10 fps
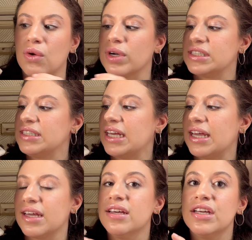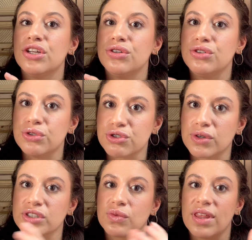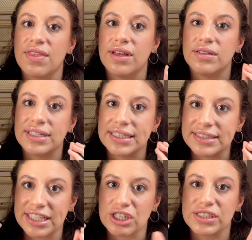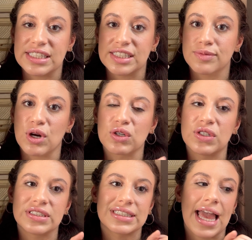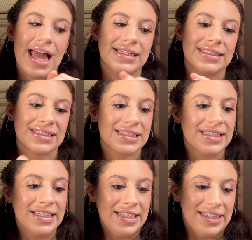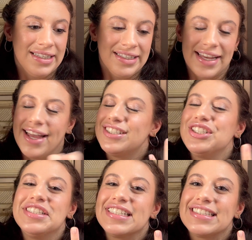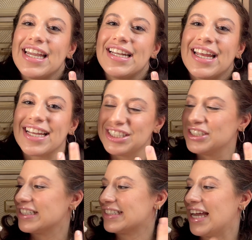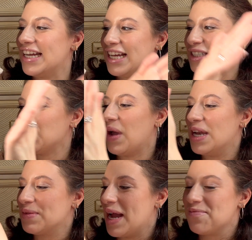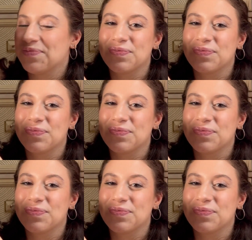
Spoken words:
We're seeing neutrals with glitters and sparkles, and it's just exciting. It's just exciting. So anyway,